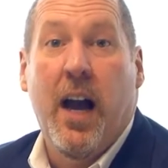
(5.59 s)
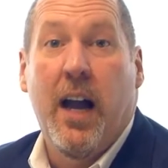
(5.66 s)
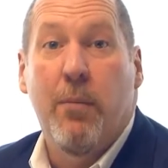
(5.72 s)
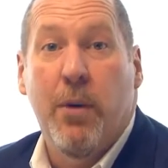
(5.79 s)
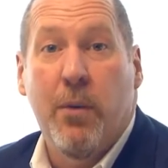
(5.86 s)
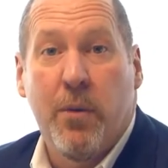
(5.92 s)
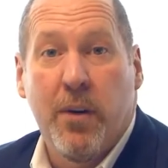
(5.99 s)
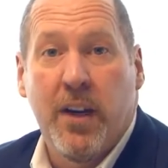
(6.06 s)
I've
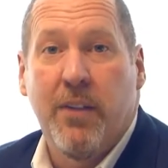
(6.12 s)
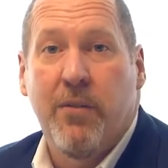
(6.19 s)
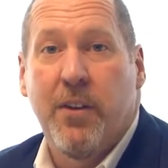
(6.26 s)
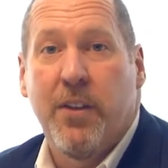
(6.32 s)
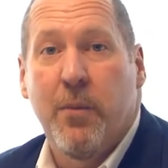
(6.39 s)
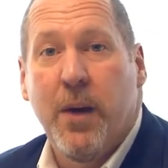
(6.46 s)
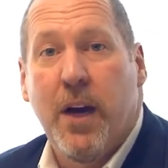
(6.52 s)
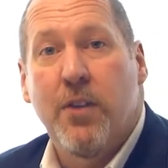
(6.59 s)
been working
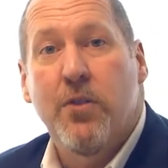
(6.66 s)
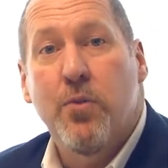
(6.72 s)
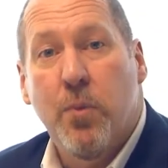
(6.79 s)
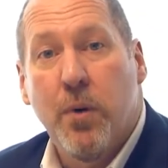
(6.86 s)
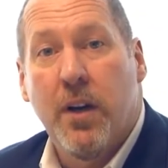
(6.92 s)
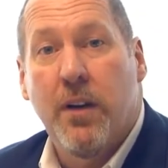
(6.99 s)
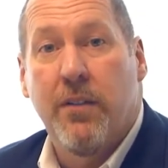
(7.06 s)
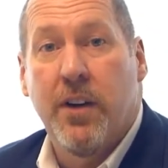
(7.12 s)
with about
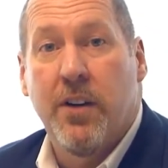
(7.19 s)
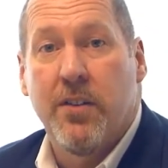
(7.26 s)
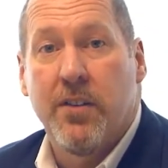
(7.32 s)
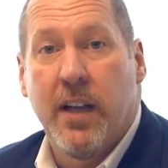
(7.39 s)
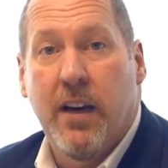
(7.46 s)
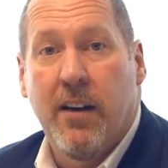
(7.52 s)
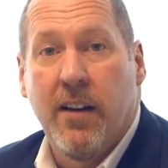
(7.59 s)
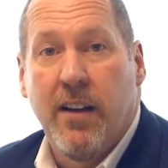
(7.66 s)
12 years
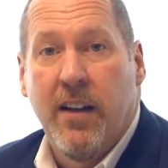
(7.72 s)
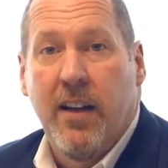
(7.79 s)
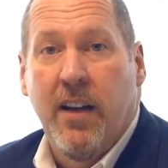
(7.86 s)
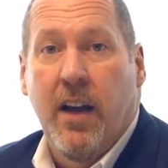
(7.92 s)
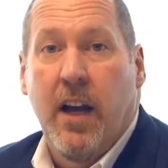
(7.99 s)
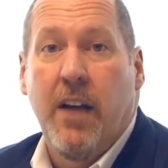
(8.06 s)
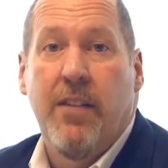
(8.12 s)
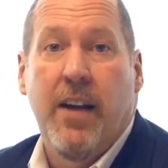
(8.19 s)
now.
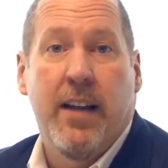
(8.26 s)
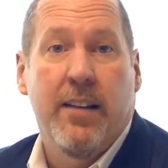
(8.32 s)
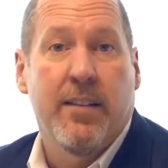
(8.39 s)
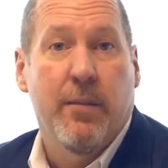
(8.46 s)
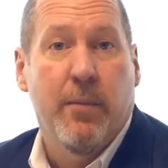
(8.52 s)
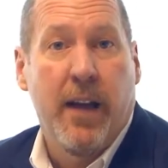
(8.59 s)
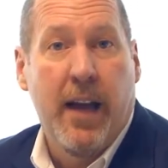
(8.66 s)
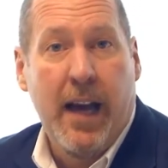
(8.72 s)
I've had
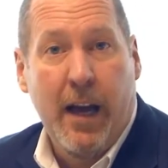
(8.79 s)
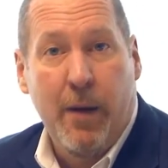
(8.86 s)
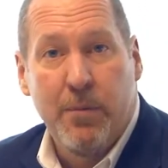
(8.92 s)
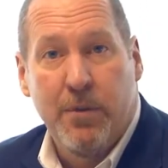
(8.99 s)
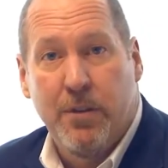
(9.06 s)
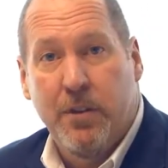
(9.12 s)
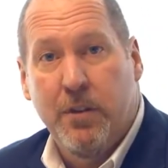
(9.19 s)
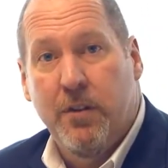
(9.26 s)
some
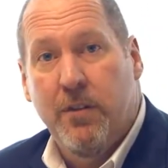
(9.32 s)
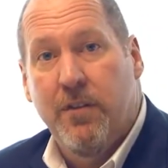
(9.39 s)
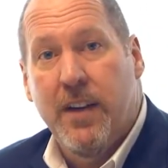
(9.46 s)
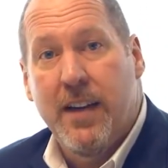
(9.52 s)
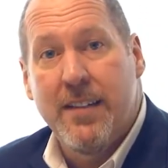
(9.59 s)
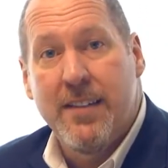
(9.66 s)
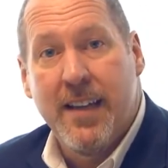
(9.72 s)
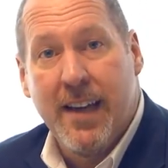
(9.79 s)
absolute
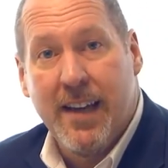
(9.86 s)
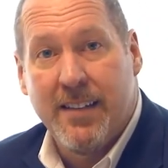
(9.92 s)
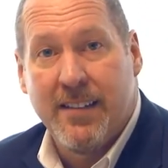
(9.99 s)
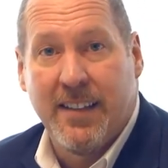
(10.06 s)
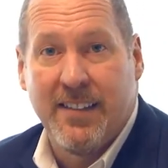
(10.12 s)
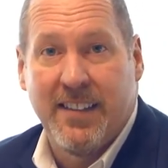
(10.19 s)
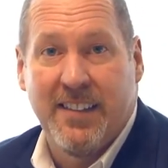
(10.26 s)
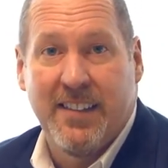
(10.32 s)

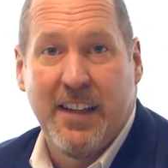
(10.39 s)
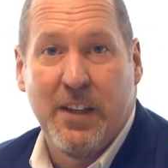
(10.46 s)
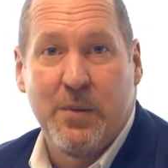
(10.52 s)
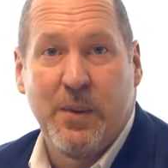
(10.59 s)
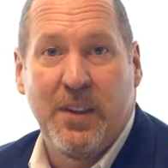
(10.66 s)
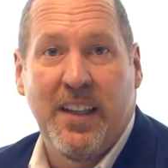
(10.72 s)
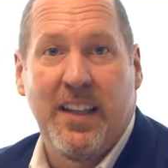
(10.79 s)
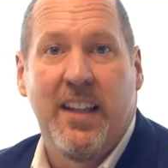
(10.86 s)
fantastic success
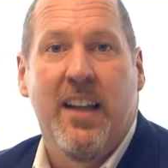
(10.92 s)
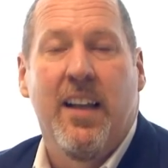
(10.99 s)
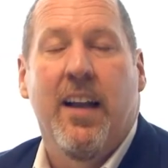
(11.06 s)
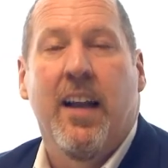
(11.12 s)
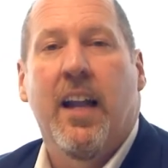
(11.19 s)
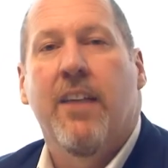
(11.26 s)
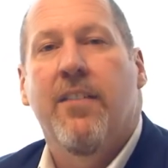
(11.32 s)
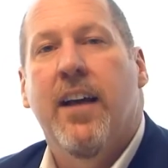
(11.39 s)
with it,
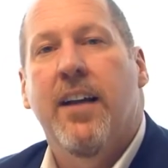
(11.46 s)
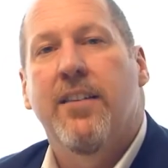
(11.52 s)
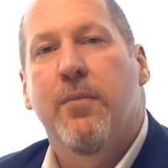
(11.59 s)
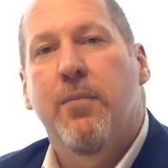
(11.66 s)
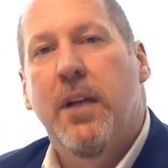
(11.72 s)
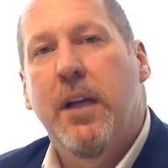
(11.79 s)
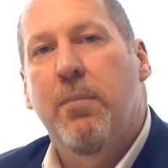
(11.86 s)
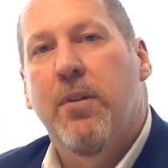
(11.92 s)
and I've had some
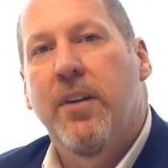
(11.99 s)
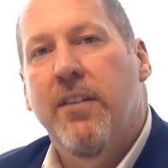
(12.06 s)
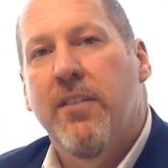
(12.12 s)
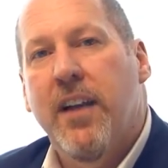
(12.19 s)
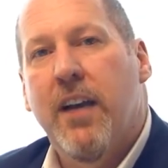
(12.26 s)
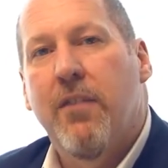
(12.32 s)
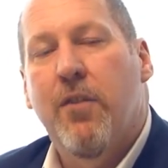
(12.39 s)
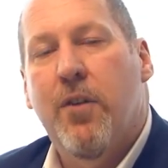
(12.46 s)
people even
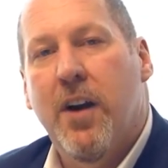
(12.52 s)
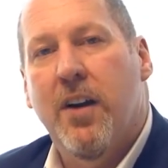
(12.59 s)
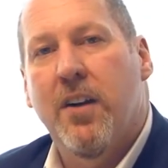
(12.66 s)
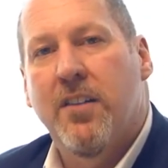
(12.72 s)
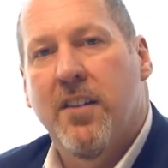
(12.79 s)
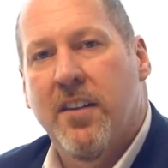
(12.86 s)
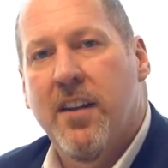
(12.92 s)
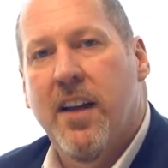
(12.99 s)
have greater
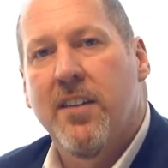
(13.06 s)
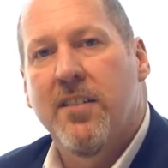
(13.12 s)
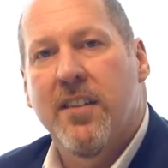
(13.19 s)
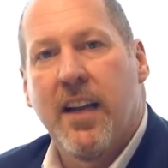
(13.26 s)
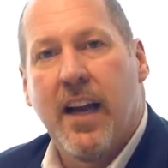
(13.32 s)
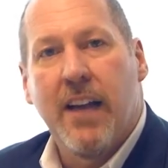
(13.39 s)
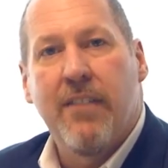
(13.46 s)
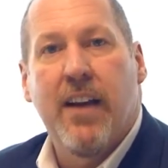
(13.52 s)
success
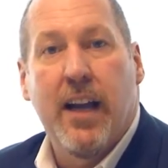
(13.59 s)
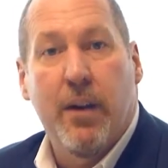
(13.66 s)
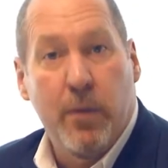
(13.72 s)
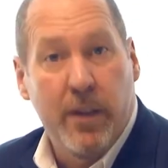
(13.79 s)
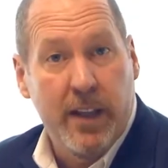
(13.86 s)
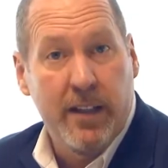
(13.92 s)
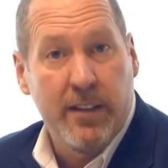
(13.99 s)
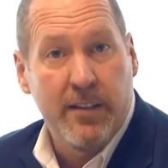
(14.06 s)
than I've had
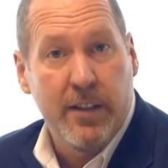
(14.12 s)
with it.